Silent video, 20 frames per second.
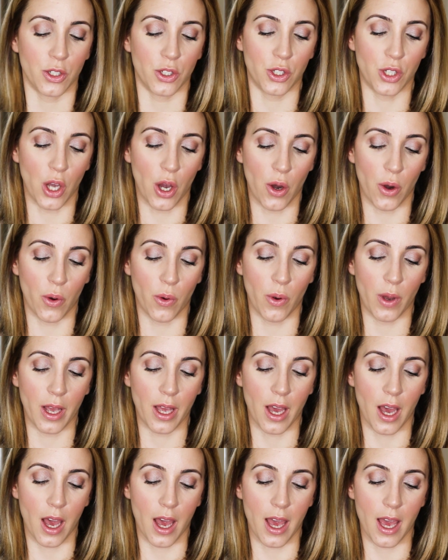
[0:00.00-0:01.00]
So
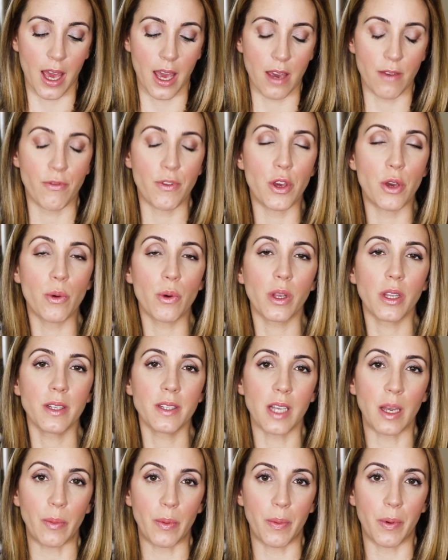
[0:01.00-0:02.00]
if you are the
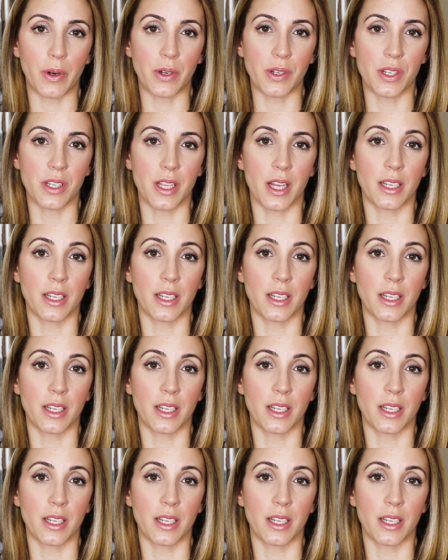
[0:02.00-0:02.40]
type of person